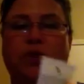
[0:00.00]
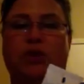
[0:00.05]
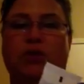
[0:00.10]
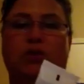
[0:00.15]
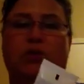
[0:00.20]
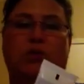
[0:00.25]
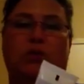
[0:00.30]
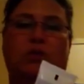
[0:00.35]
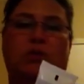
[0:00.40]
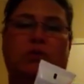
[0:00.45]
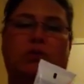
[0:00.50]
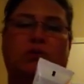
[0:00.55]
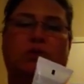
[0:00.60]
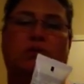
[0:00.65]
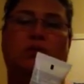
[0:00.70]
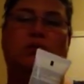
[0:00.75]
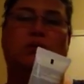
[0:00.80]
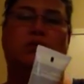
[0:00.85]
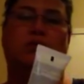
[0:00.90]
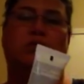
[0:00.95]

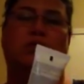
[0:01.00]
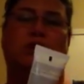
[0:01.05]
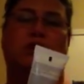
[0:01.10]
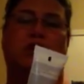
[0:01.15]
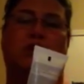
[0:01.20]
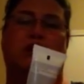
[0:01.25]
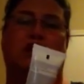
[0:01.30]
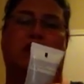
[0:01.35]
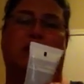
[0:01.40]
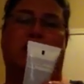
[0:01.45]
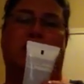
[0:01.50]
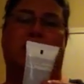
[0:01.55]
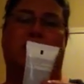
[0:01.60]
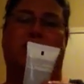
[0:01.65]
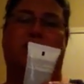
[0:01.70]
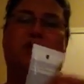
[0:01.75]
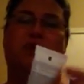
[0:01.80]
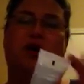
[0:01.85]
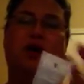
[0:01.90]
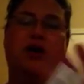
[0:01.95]
Cool.
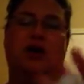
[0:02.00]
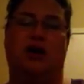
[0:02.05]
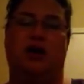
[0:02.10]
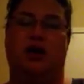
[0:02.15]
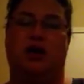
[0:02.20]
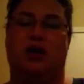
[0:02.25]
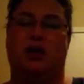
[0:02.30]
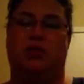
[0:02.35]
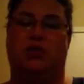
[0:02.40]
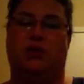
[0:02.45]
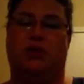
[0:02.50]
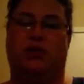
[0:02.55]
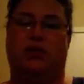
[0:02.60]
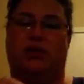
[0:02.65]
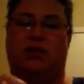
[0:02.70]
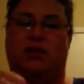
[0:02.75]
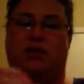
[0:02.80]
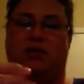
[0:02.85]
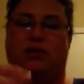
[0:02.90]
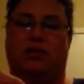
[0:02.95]
Evercalm is
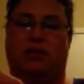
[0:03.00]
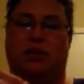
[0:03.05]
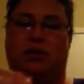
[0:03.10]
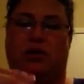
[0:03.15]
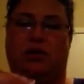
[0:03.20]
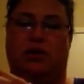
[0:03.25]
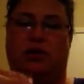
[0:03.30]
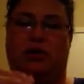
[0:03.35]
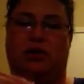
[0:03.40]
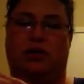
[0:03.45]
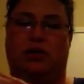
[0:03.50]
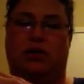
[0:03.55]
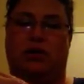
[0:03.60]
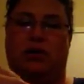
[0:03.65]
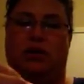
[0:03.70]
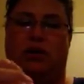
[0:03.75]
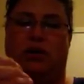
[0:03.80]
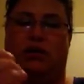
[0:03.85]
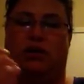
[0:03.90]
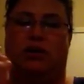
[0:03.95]
called.
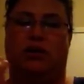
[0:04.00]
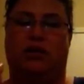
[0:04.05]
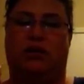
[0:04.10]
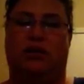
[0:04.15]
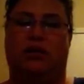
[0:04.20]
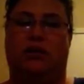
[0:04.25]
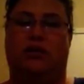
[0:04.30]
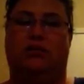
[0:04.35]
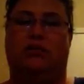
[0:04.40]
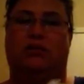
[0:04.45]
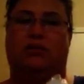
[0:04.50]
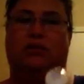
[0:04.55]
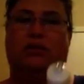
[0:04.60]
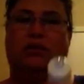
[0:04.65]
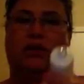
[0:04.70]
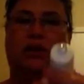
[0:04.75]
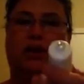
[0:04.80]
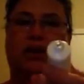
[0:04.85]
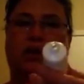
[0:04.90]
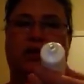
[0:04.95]
Let's see, it
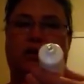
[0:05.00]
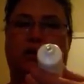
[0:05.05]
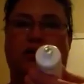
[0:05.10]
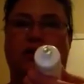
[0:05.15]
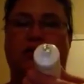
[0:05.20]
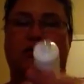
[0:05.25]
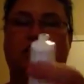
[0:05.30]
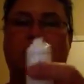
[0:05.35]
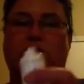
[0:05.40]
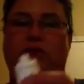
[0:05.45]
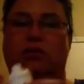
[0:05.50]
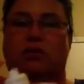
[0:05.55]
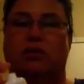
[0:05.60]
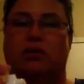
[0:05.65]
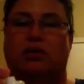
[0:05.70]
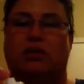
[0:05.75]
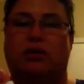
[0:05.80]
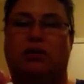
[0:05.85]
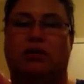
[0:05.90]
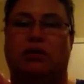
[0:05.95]
has a little,
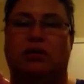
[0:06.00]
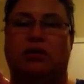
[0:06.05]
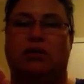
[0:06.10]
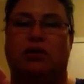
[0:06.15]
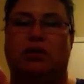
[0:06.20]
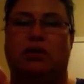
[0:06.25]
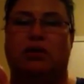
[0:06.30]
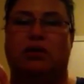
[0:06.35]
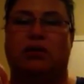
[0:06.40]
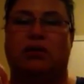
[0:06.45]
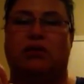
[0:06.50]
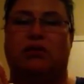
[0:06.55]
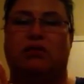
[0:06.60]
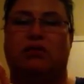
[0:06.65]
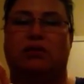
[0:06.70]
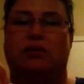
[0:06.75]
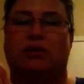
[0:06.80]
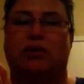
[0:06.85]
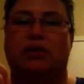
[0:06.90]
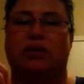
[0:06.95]

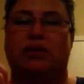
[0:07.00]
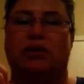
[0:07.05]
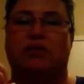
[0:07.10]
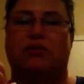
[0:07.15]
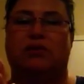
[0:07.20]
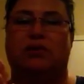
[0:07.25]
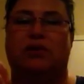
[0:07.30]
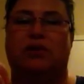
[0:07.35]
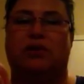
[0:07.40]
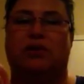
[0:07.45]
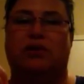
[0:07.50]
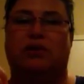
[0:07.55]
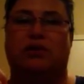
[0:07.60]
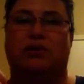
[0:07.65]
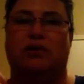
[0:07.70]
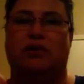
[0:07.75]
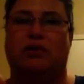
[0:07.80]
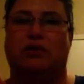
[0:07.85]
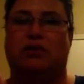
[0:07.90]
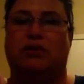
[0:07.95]
little seal on there.
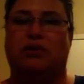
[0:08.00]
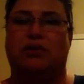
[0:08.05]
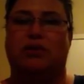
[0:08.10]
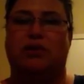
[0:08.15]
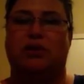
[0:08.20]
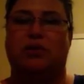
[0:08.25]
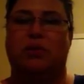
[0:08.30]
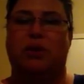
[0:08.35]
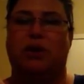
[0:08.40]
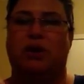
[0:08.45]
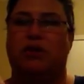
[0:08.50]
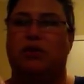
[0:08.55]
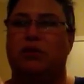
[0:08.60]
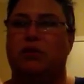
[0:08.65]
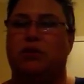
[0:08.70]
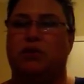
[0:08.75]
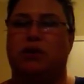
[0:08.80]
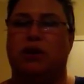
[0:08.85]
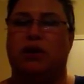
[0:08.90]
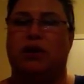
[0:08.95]
They're good about
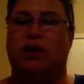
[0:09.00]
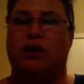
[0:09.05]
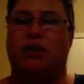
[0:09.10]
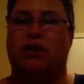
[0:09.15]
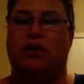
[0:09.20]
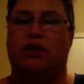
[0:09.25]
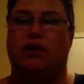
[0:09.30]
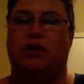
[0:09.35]
doing that.